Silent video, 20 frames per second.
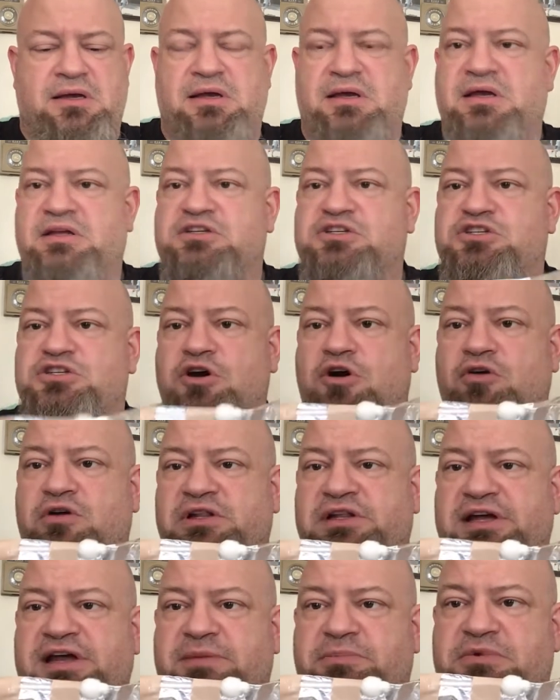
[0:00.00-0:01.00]
It's
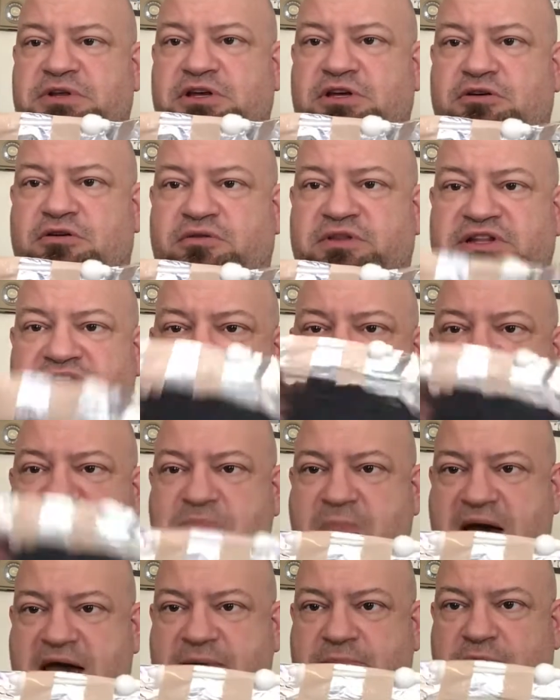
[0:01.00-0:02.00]
totally up to you. This is
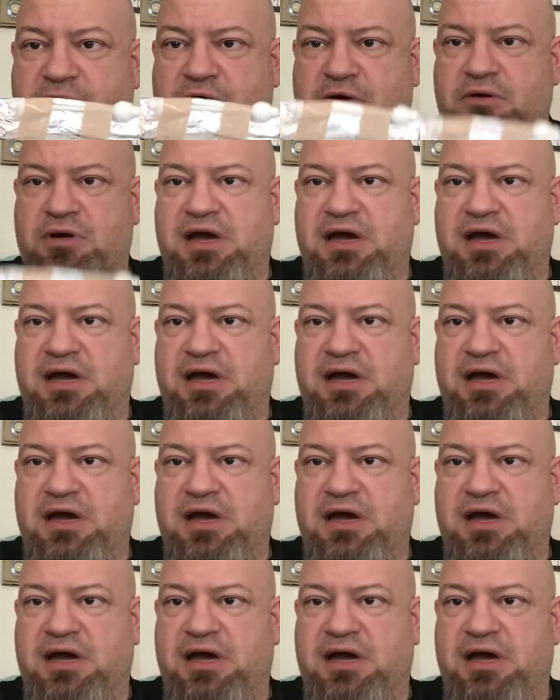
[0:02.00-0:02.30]
my boat.